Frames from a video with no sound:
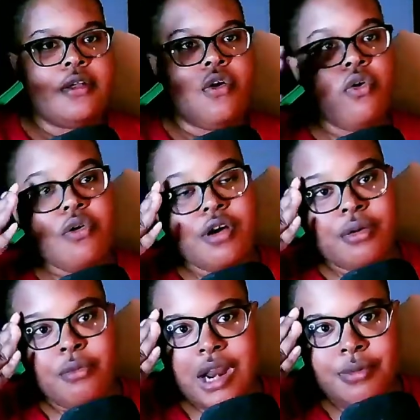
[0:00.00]
Or
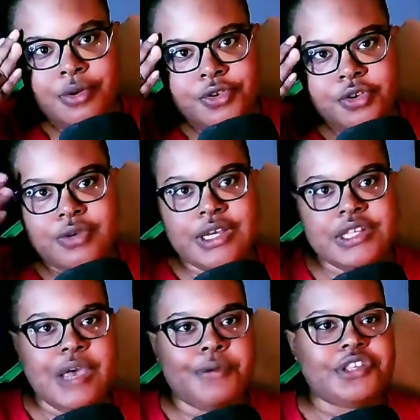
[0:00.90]
what I would do is
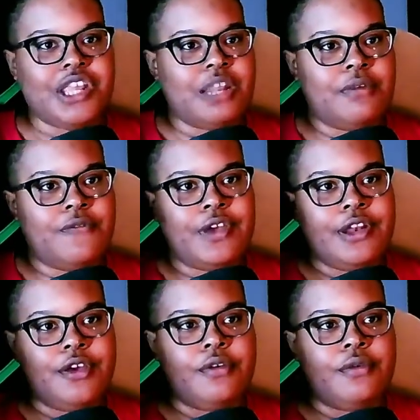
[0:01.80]
I would send them a
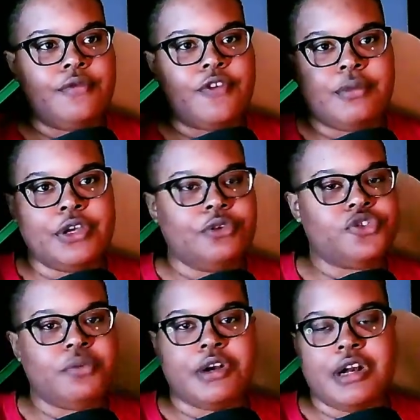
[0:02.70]
video from a
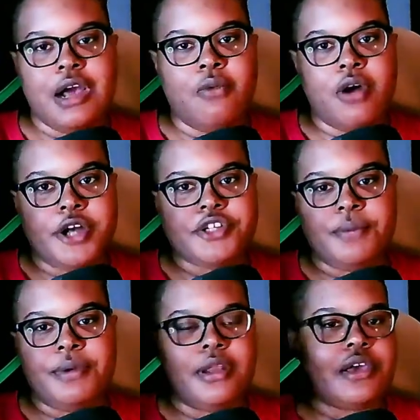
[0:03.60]
YouTuber that I watch. I'd
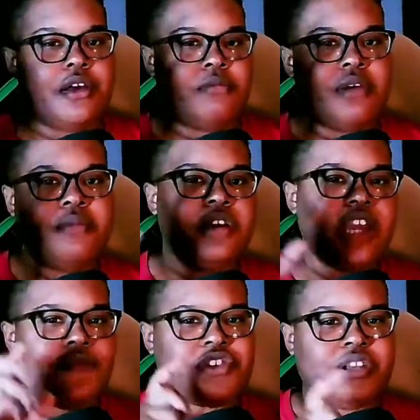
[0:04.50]
be like, I'm looking
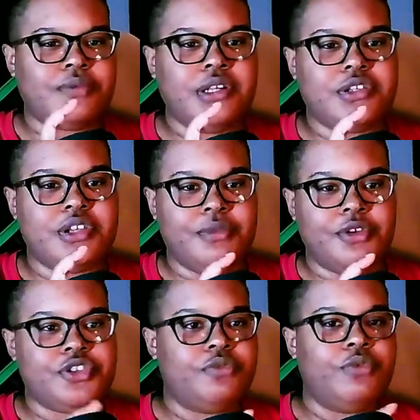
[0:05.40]
for something similar
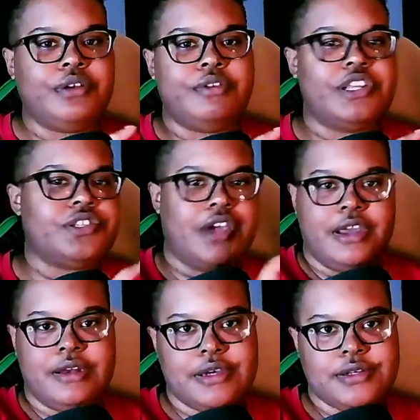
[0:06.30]
to what this guy
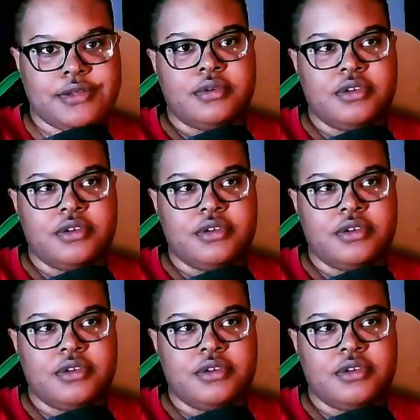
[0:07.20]
does.